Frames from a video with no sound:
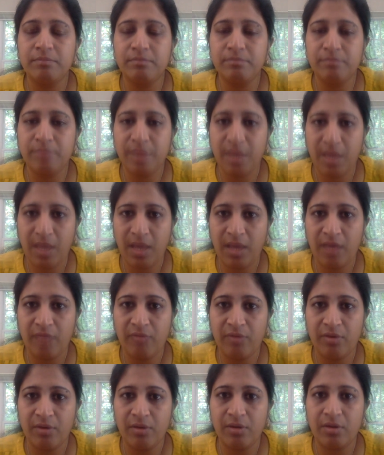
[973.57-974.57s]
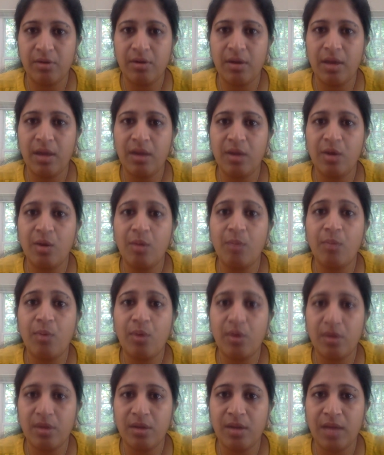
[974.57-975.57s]
behavior and your
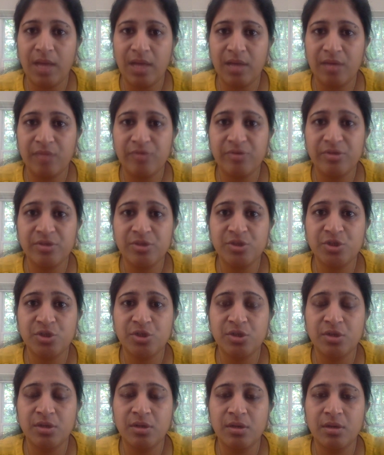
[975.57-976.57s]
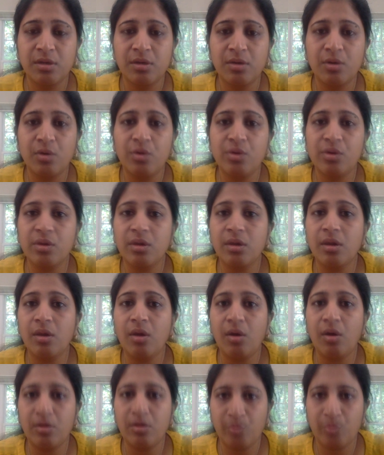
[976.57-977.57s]
body language goes a
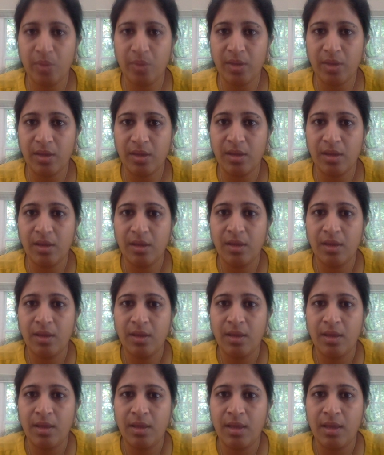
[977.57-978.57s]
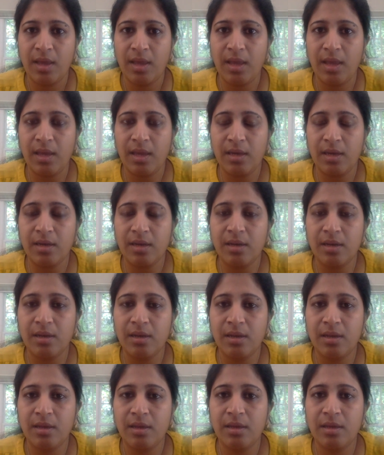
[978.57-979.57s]
long way in
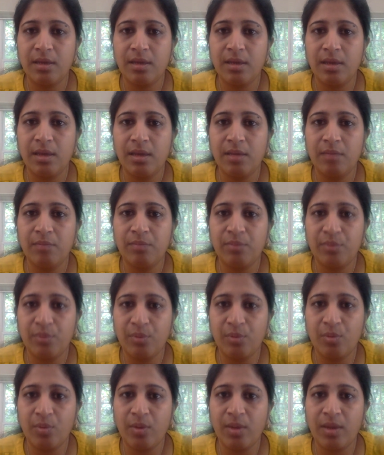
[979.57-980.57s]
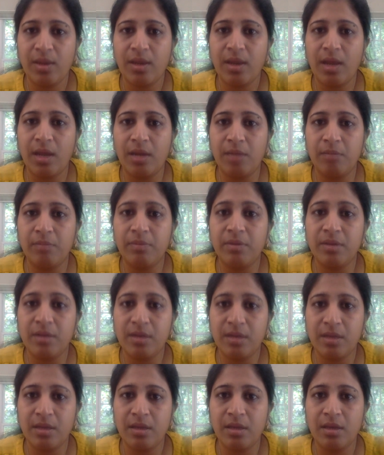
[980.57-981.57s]
improving and
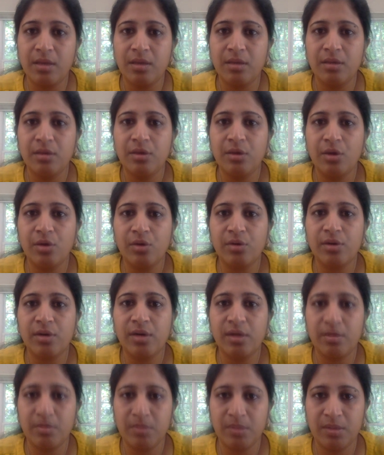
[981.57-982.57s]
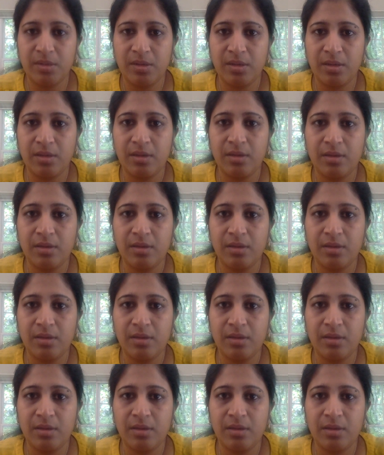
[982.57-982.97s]
building your credibility.